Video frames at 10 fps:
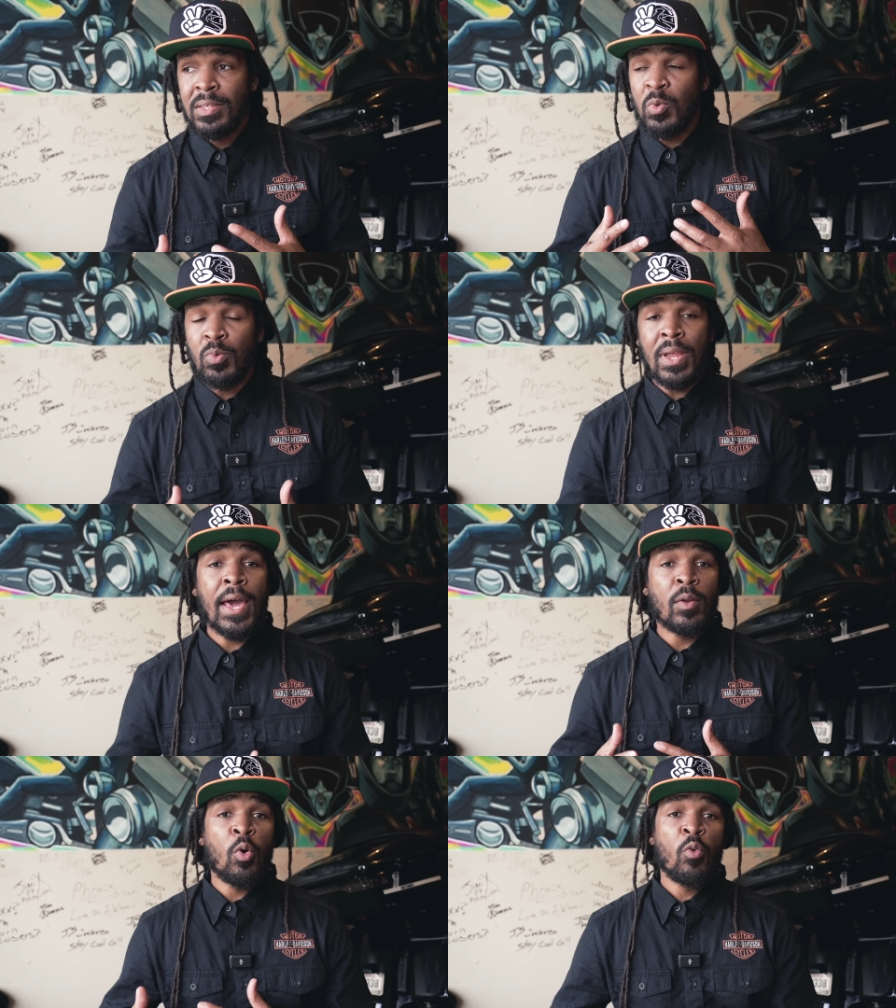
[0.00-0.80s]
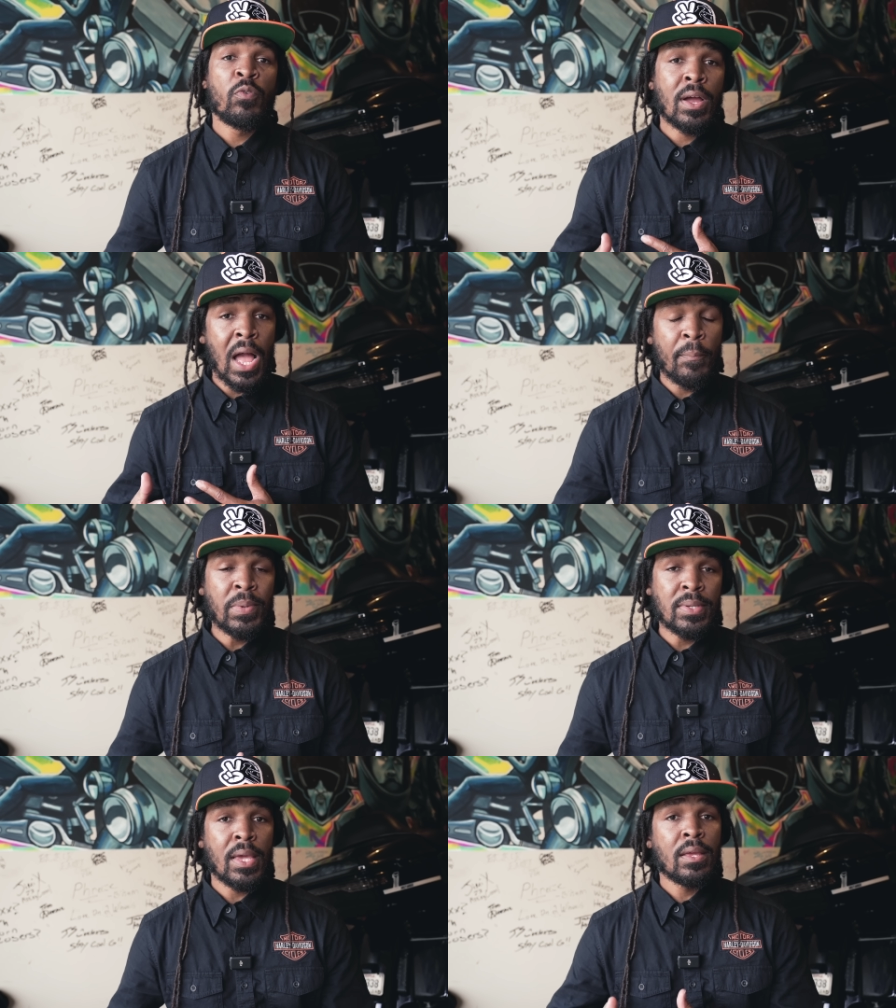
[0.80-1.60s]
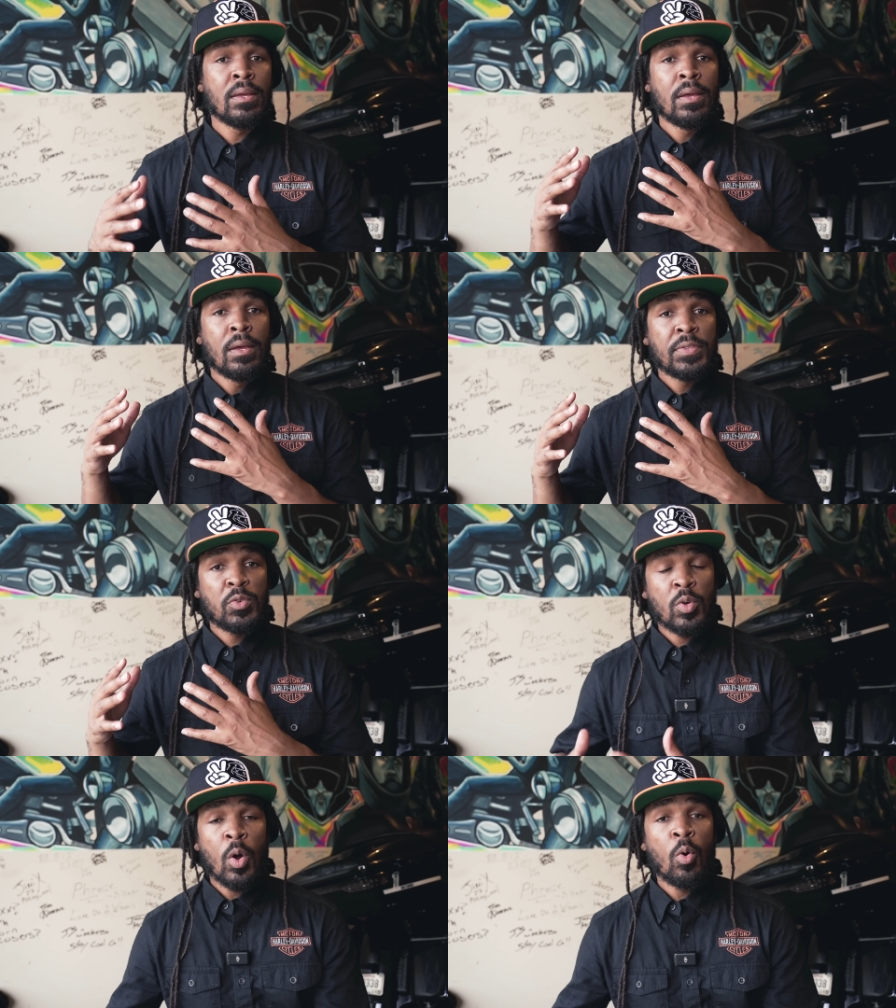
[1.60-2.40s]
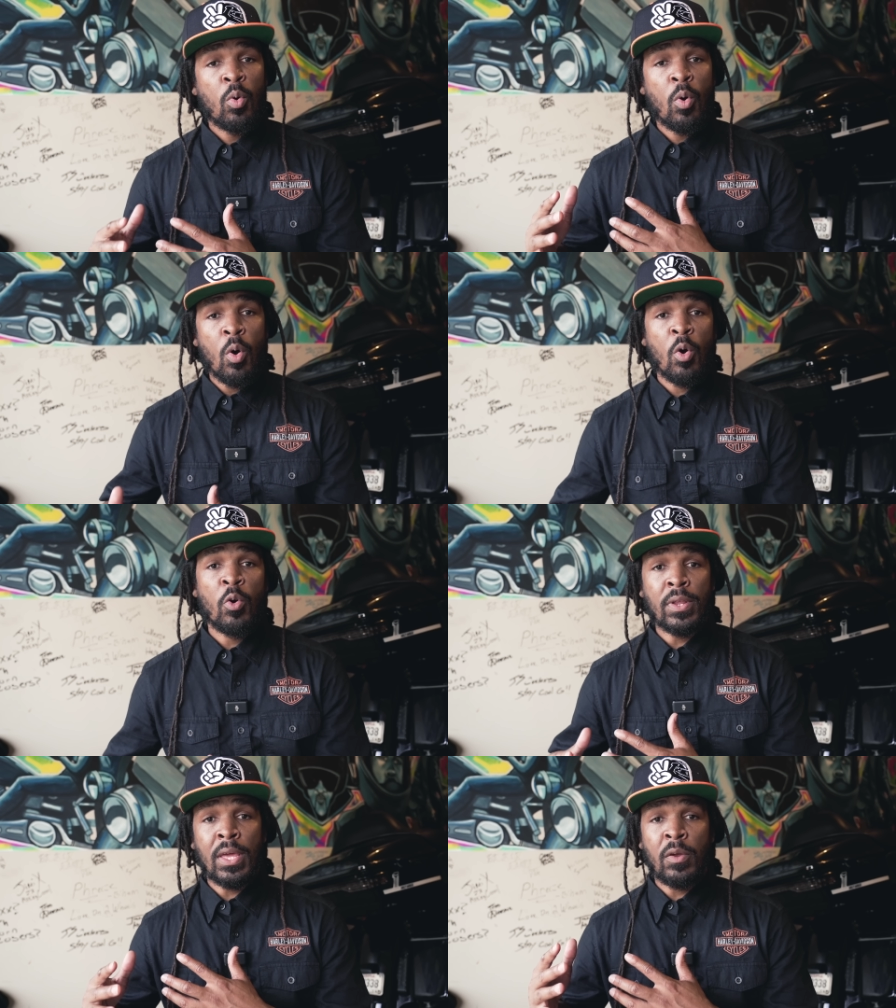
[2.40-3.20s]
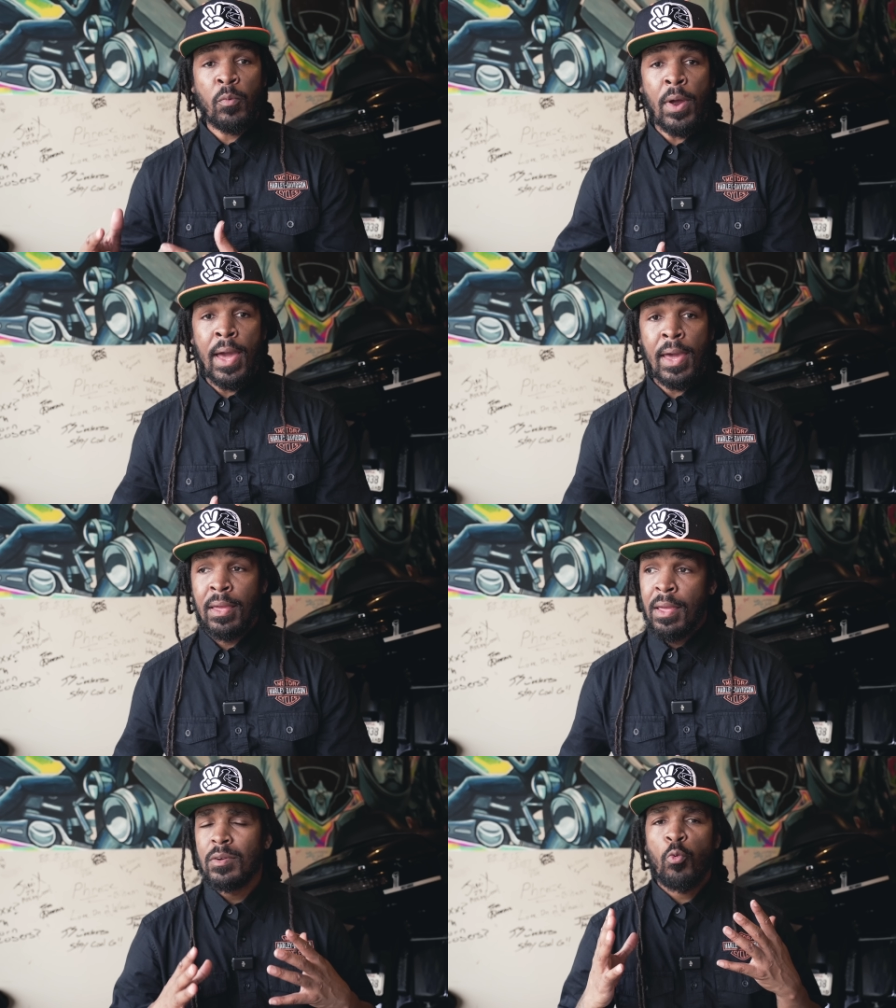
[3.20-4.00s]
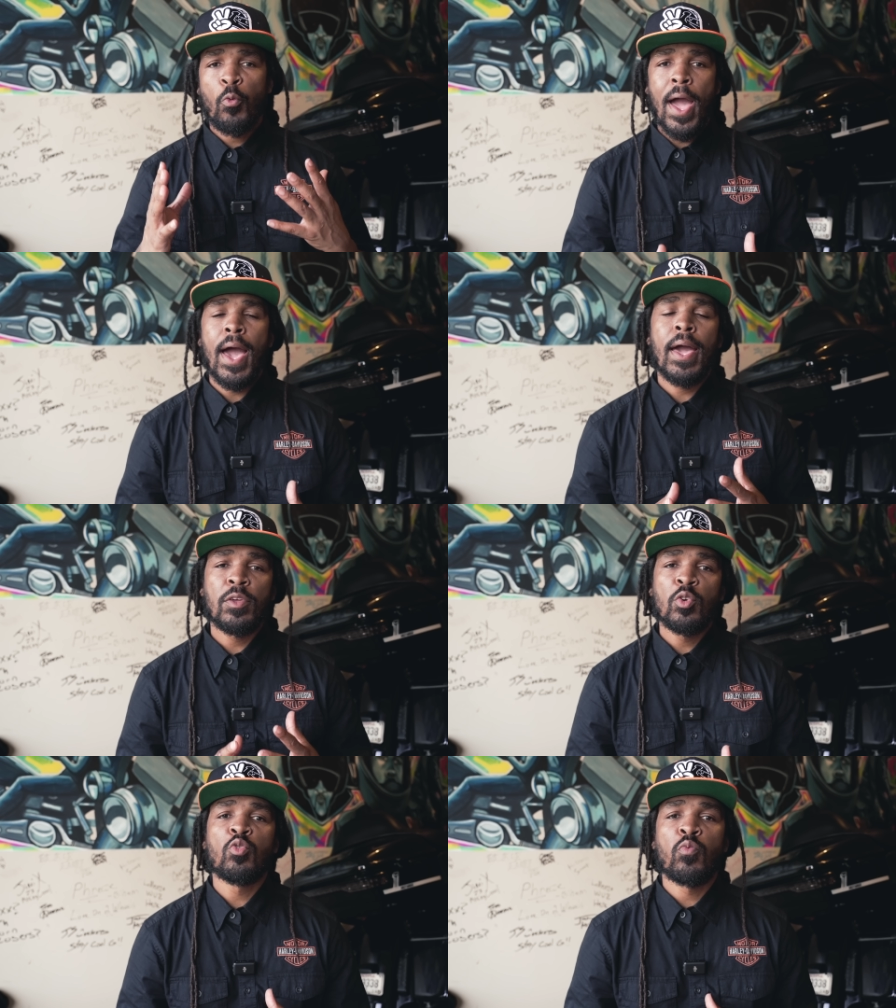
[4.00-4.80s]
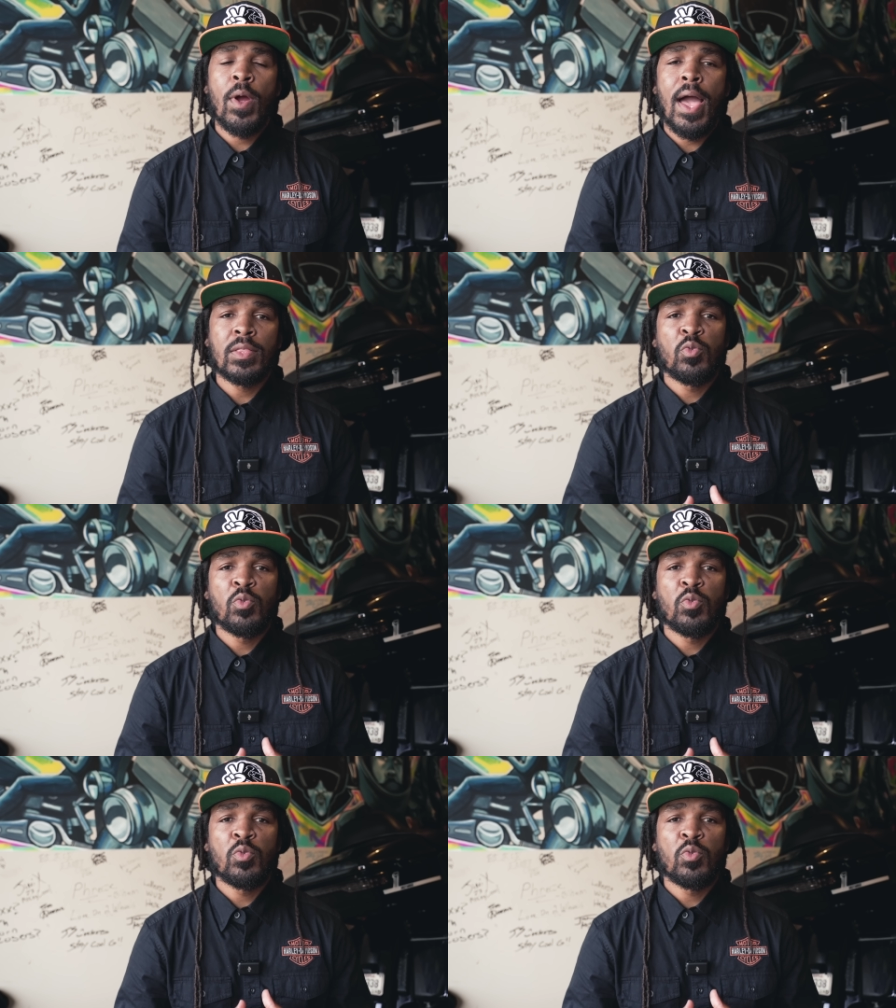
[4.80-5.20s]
Do not overcompensate to go on a ride. Ride your ride.